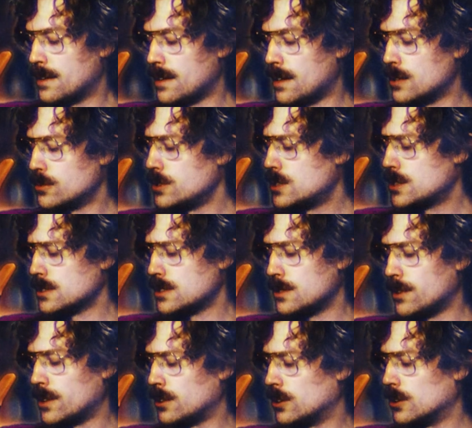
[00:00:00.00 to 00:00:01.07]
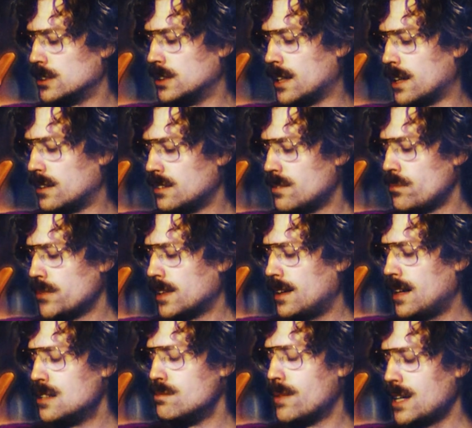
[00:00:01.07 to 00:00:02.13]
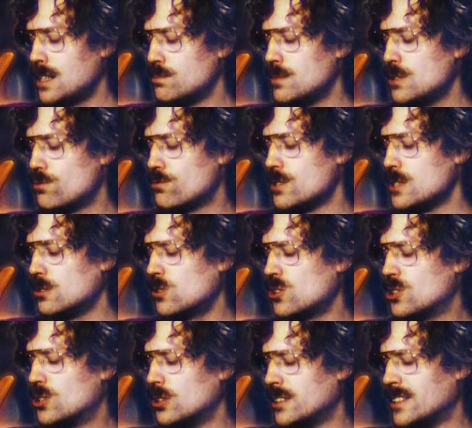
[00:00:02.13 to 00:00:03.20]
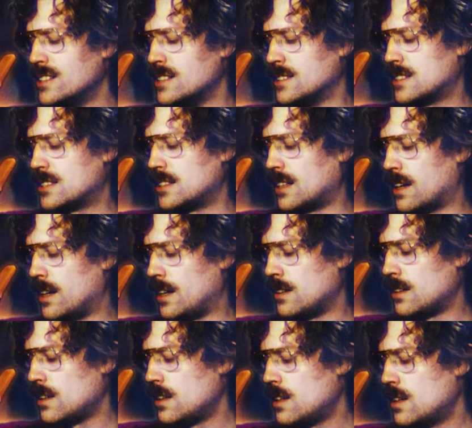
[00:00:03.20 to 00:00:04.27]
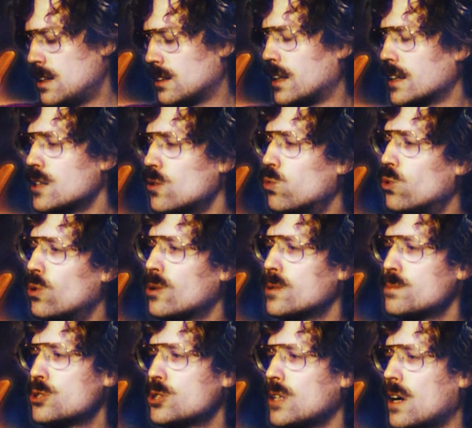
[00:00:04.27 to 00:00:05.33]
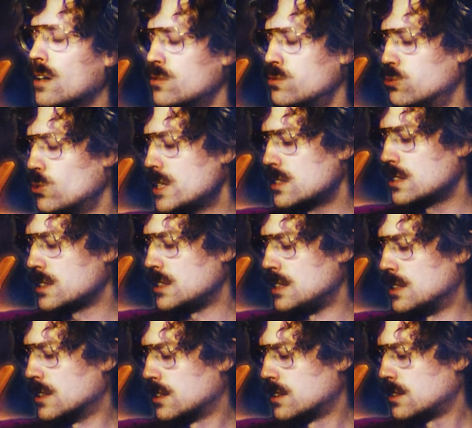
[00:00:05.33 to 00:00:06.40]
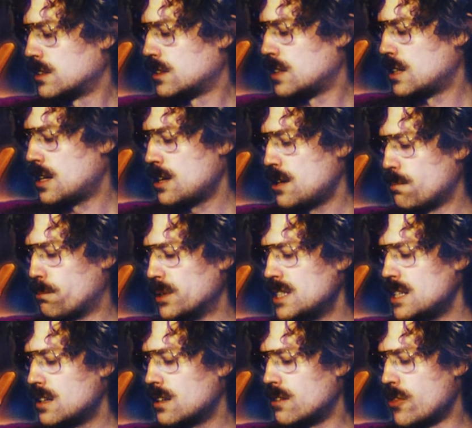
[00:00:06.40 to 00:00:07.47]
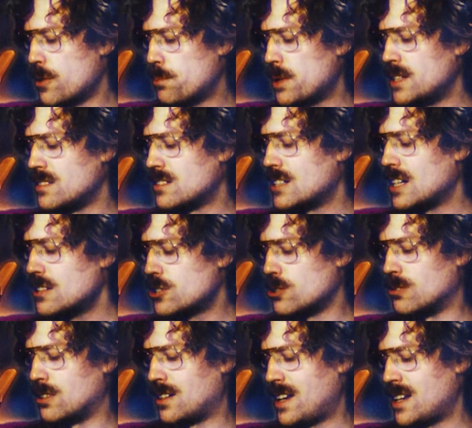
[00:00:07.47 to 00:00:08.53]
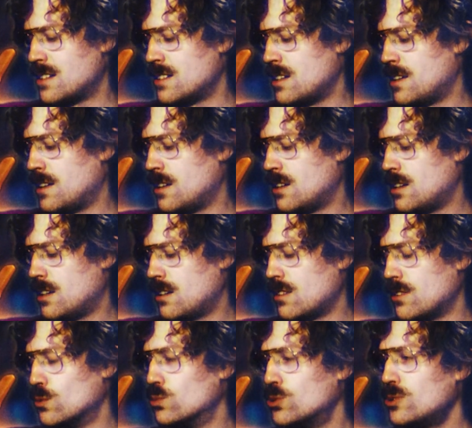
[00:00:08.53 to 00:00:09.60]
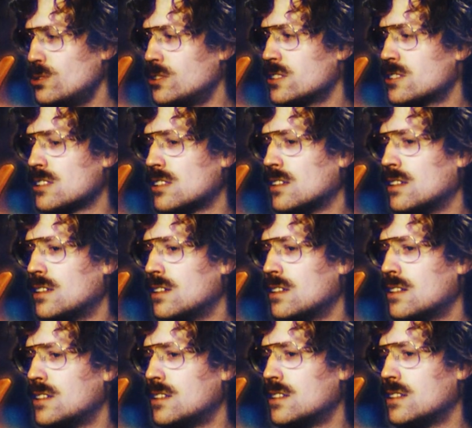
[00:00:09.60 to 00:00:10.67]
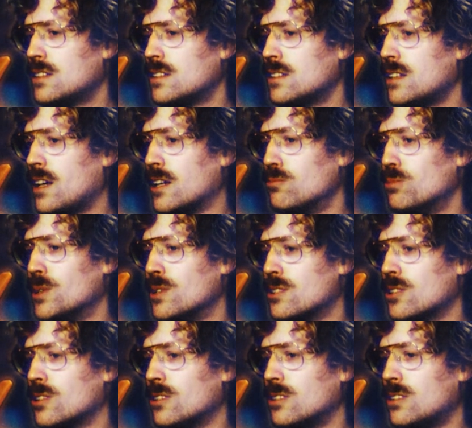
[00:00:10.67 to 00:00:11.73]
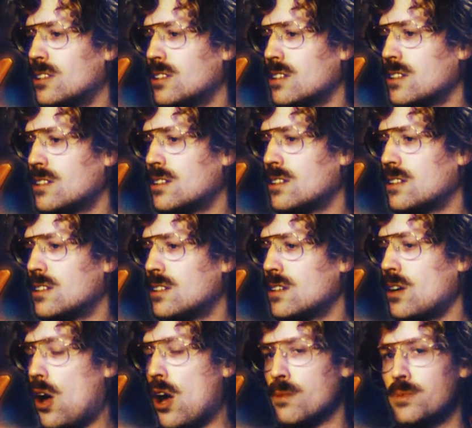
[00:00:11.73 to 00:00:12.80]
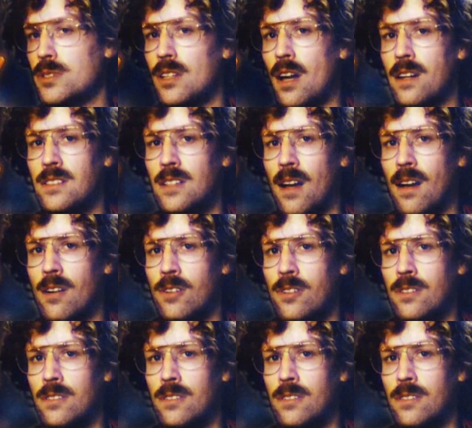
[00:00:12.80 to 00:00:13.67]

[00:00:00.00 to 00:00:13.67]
Every time I heard that, it made me feel good inside, like a warm shot of whiskey. But here in the penitentiary, the rules had been turned upside down.